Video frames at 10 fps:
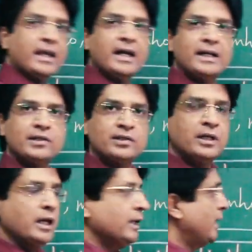anions.
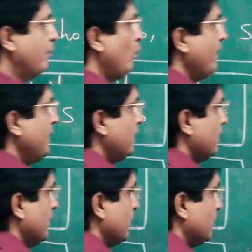The
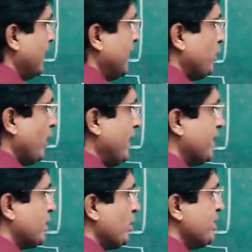moment the electrolyte
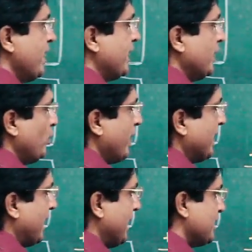dissociate into
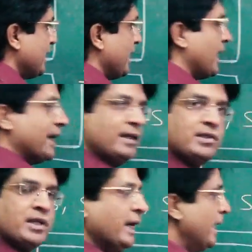cations and
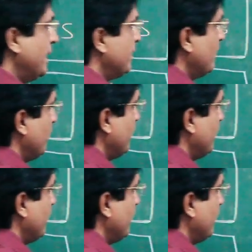anions, it will